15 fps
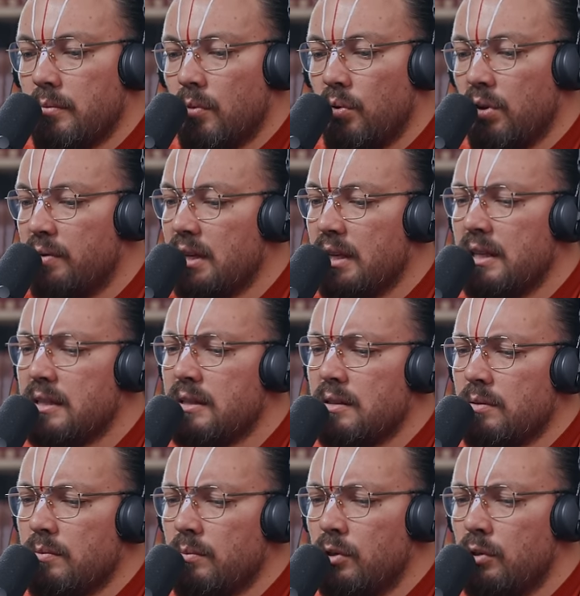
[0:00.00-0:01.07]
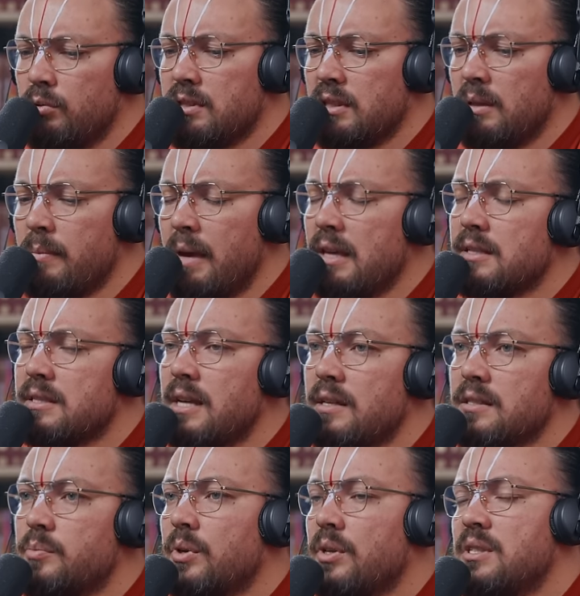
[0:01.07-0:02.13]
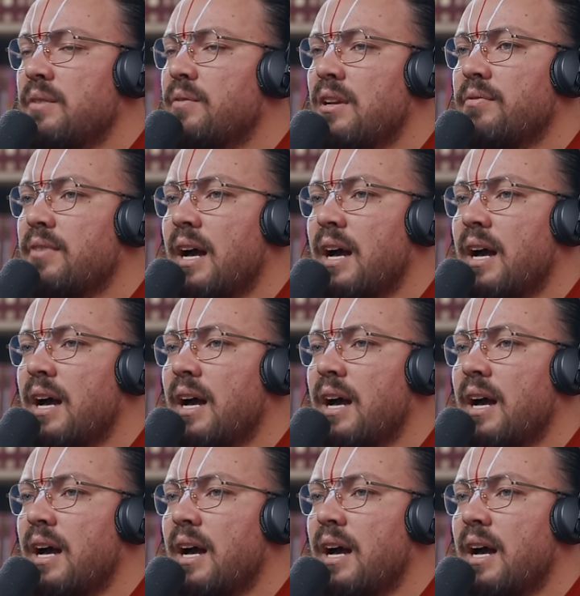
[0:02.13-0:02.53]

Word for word: all of it loosely makes sense because even if